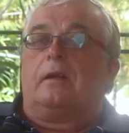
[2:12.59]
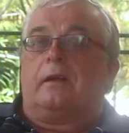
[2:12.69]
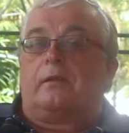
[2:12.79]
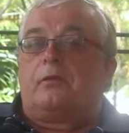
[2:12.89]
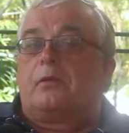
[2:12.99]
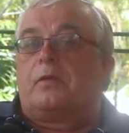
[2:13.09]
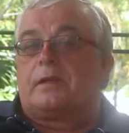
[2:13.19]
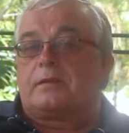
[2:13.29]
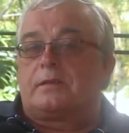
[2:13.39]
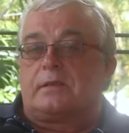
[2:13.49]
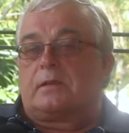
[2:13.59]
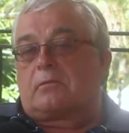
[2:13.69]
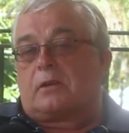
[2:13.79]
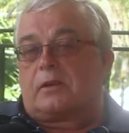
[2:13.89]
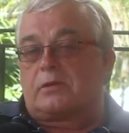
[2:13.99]
And the truth is that the
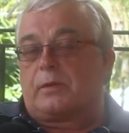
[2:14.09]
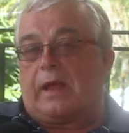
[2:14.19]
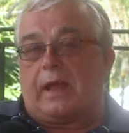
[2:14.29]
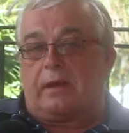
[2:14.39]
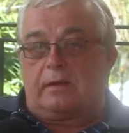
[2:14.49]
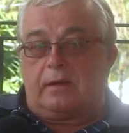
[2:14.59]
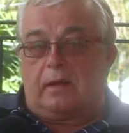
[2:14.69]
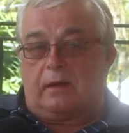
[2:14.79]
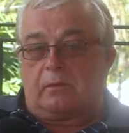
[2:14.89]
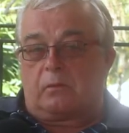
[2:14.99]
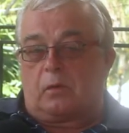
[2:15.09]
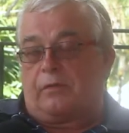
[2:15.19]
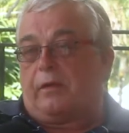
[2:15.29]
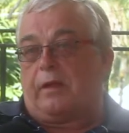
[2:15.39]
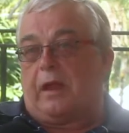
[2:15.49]
workers we had were
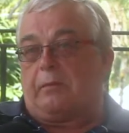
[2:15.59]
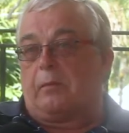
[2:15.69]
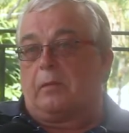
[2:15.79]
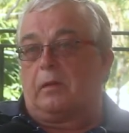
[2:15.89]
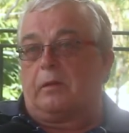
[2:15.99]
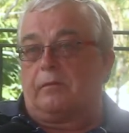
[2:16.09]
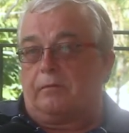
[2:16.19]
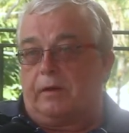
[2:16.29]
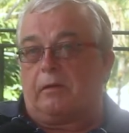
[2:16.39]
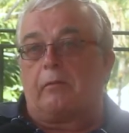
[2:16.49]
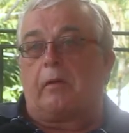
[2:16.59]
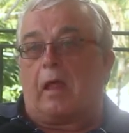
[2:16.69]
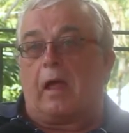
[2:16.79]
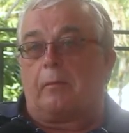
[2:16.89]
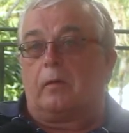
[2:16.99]
very capable and very
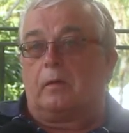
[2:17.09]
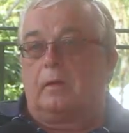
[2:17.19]
reliable.